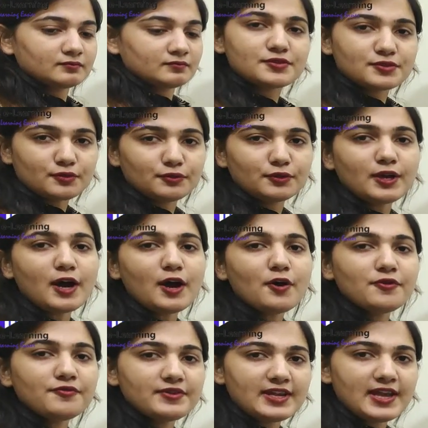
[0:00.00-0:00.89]
So
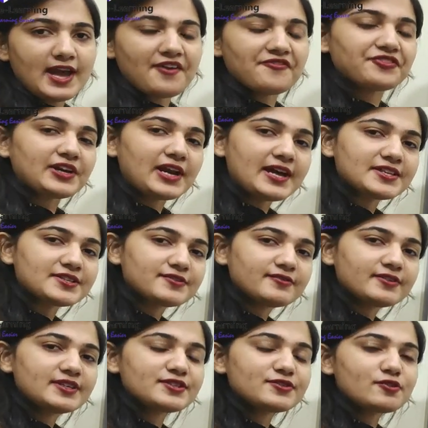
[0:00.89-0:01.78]
now we have
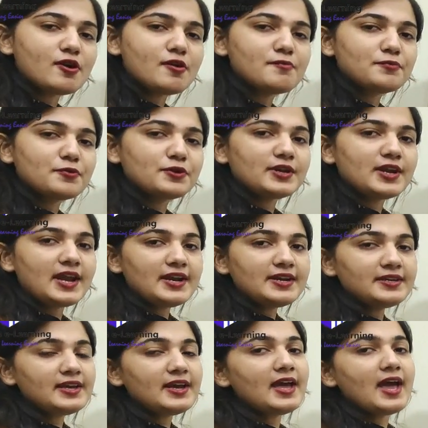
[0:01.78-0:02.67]
transverse
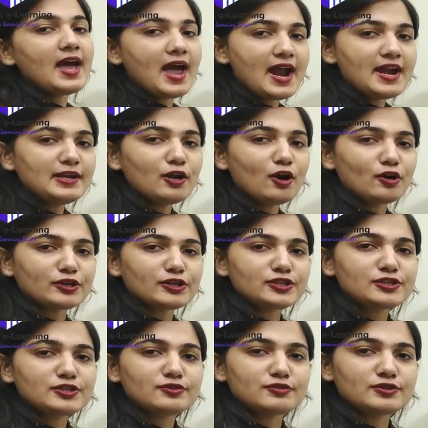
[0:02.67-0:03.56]
component and
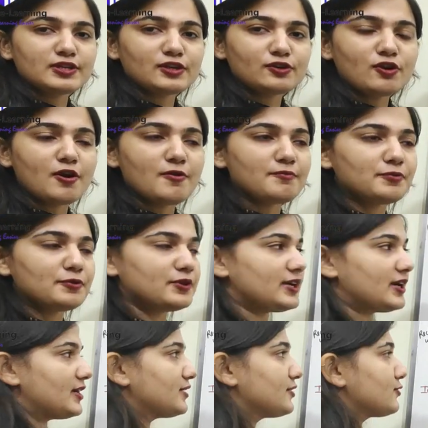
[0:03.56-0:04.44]
longitudinal
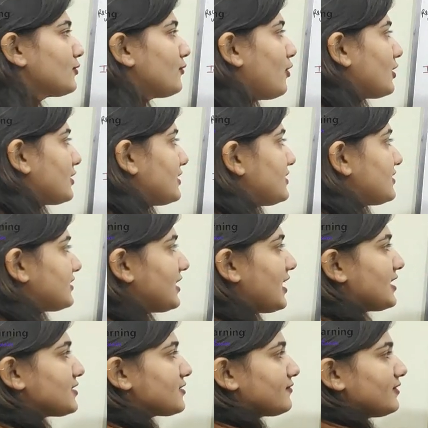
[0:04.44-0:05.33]
component. So what is
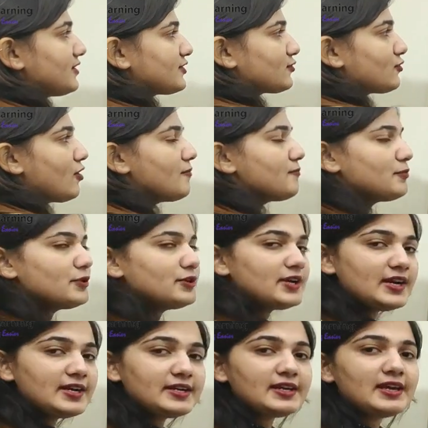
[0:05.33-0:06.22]
transverse
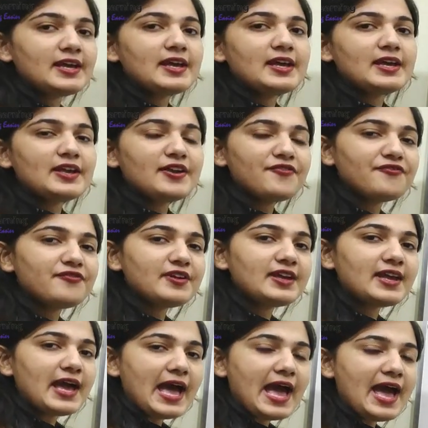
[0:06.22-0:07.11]
component? If
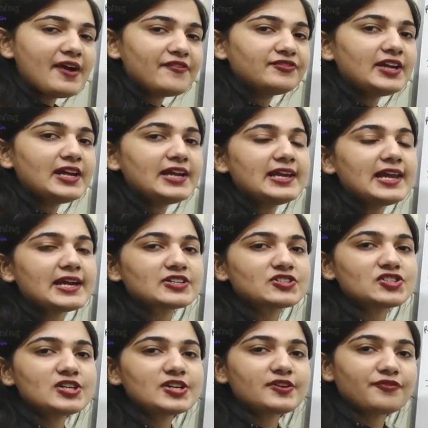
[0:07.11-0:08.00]
we have the
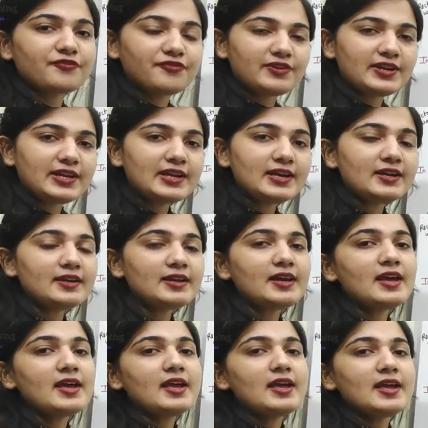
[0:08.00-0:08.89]
electric field
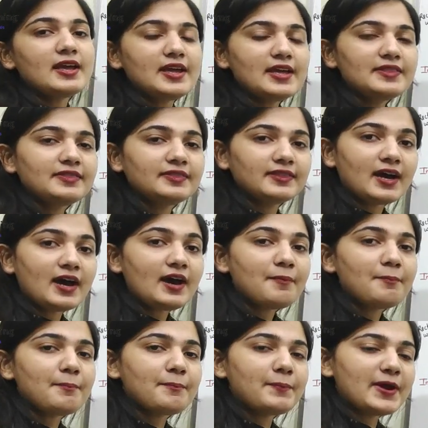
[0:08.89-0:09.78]
in
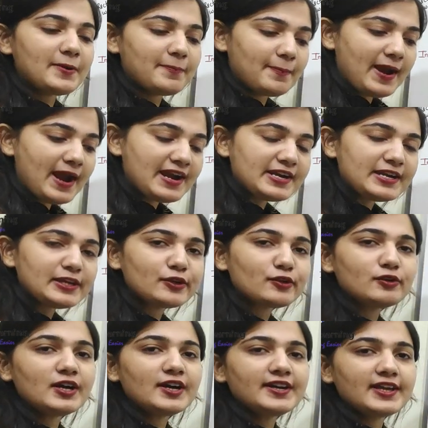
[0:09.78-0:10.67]
the
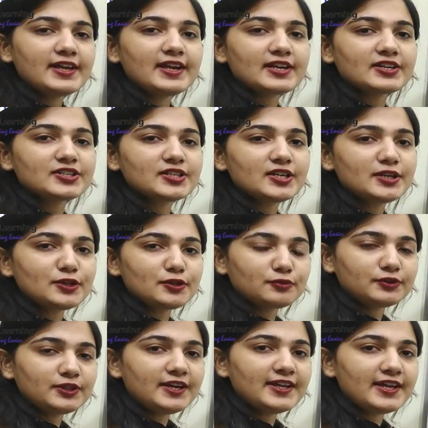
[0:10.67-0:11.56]
perpendicular direction
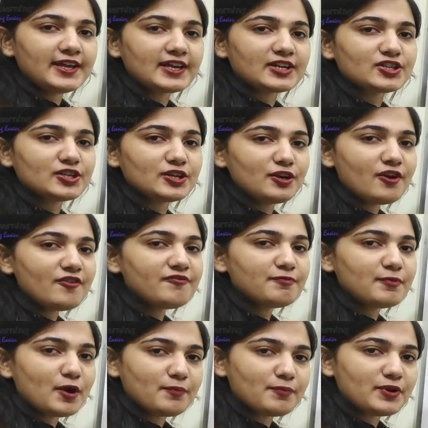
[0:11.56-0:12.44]
to the direction of
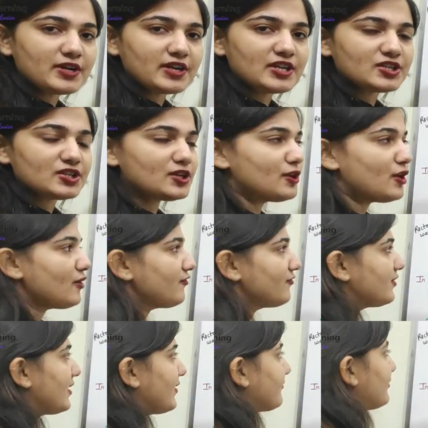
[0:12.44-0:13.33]
propagation
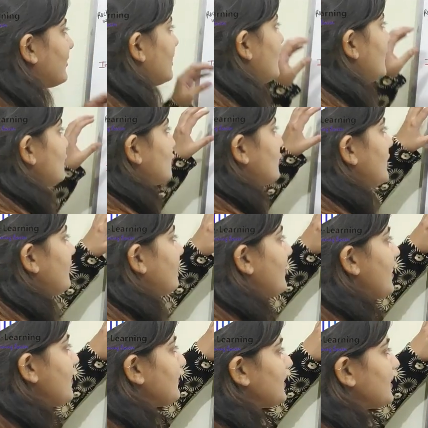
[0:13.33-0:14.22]
of wave. So
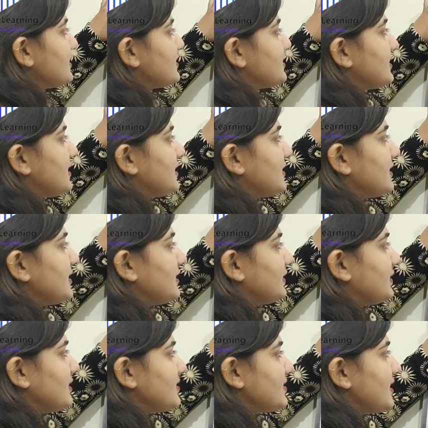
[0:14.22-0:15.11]
if I am
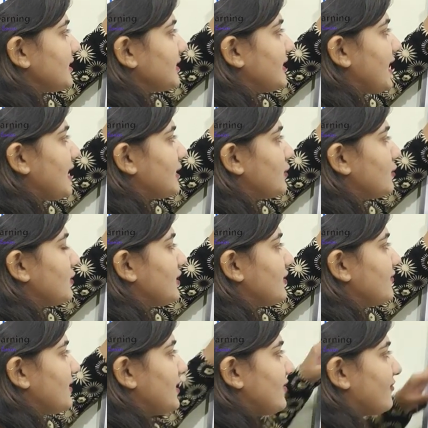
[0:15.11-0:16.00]
considering this
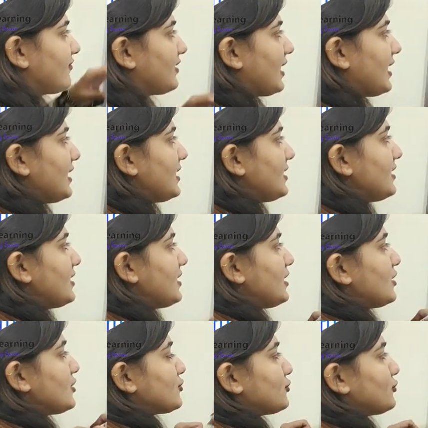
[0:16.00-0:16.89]
rectangular
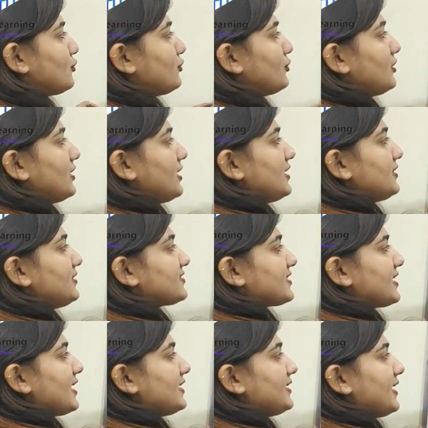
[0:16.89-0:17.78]
waveguide, so
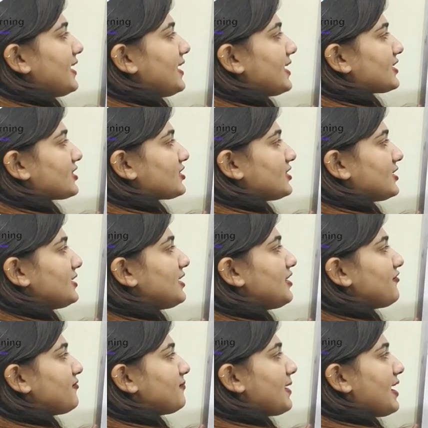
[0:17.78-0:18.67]
in z direction,
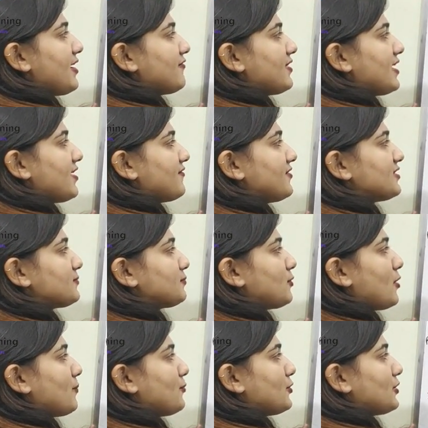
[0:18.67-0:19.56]
if my wave is
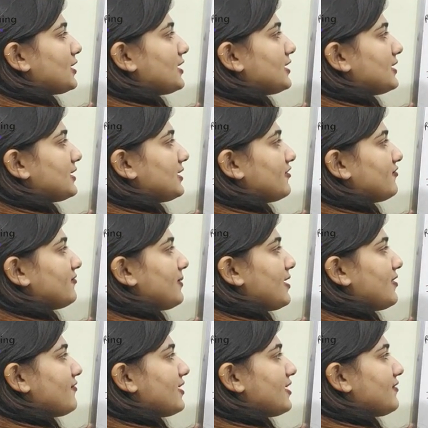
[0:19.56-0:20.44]
propagating, if
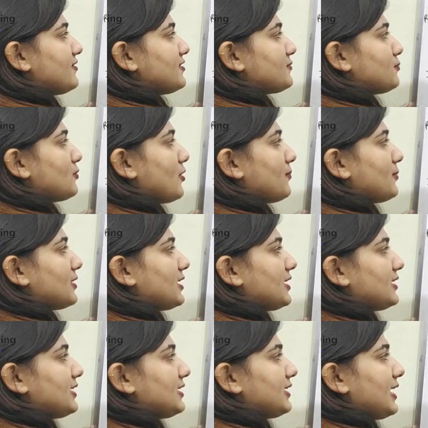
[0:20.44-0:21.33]
my wave is
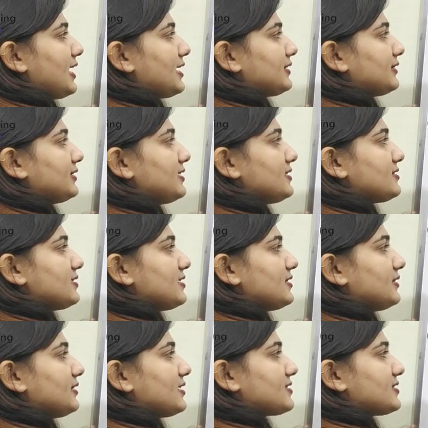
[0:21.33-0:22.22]
propagating like this
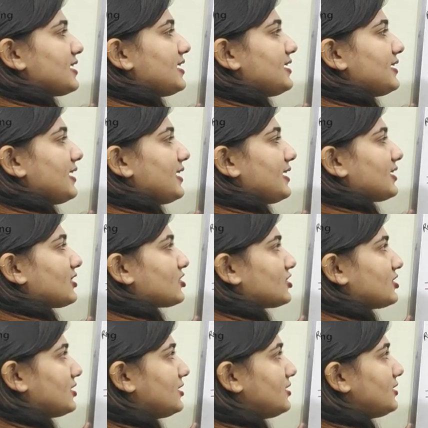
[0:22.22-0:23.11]
in the z
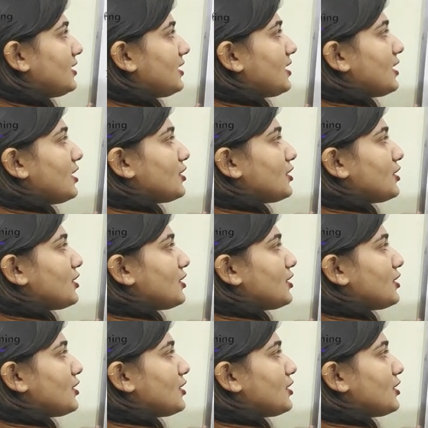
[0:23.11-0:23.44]
direction,